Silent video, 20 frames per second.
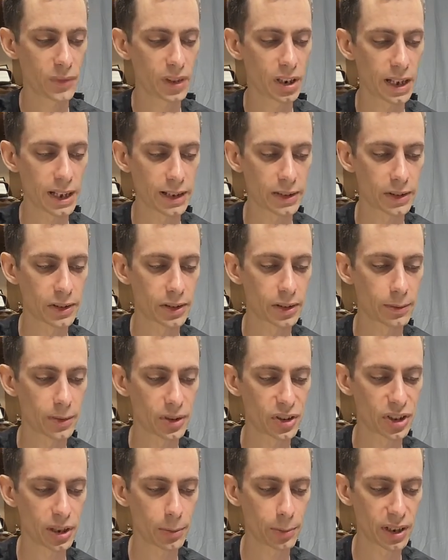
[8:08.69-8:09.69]
Yes,
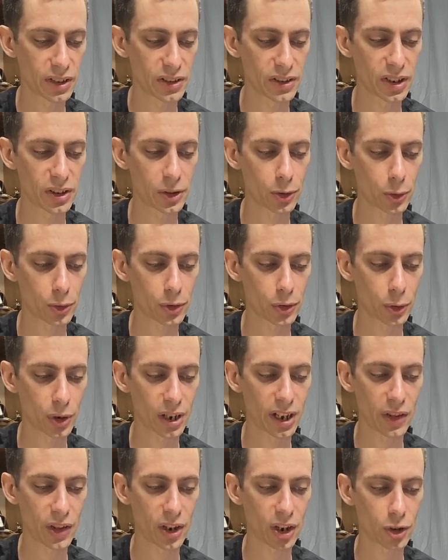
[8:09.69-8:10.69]
send me scissors or
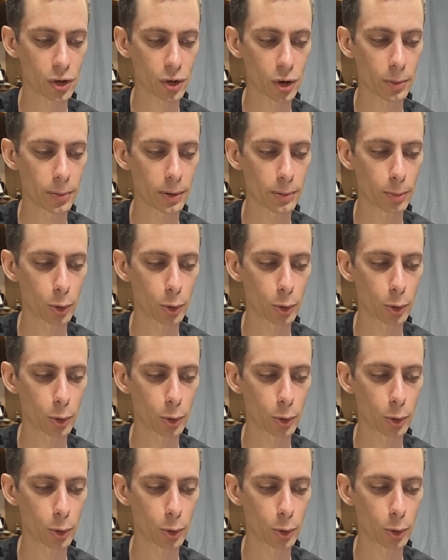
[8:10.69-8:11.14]
anything sharp